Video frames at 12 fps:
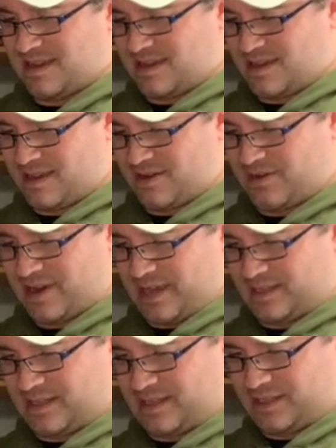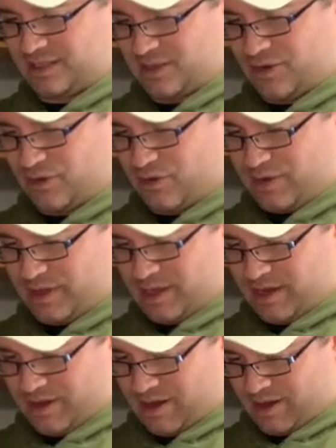Alright, so
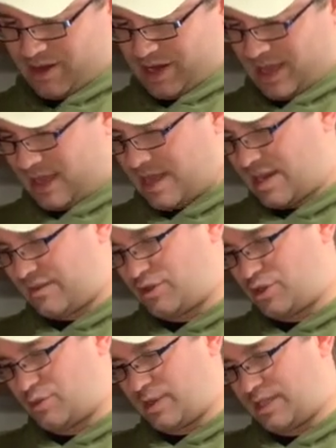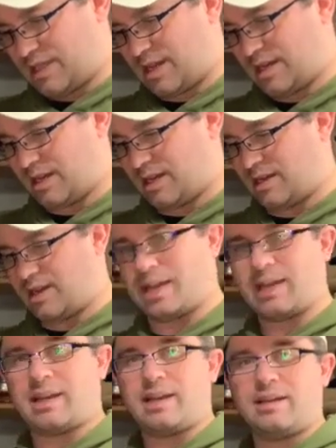there are a lot of joints on here,
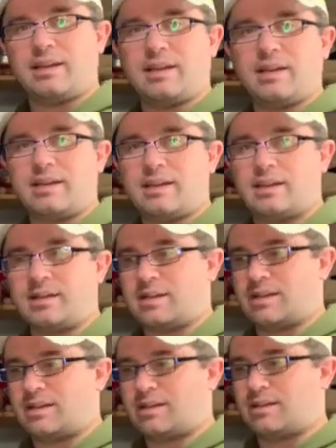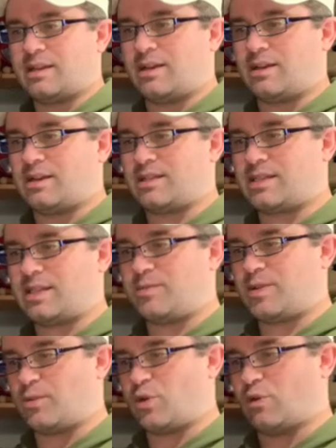and they all seem
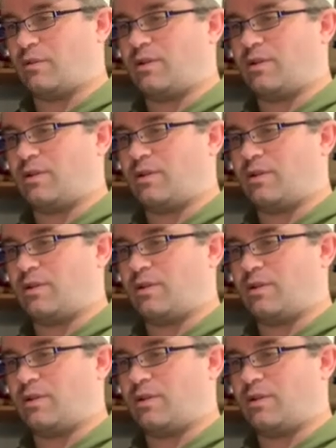to move.